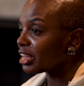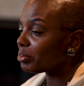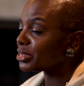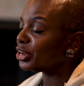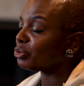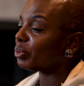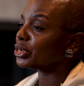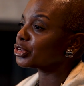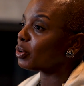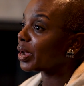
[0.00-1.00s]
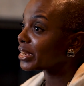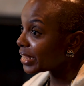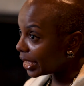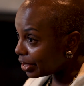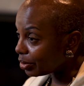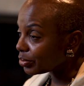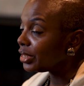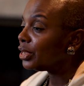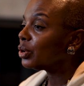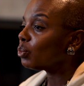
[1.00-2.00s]
I was getting ready to go out of town
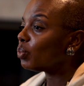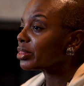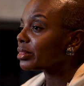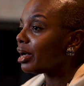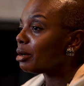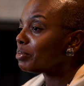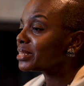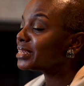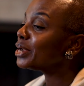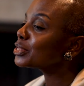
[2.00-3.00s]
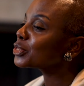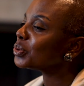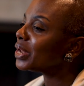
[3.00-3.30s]
with um, my Sunday school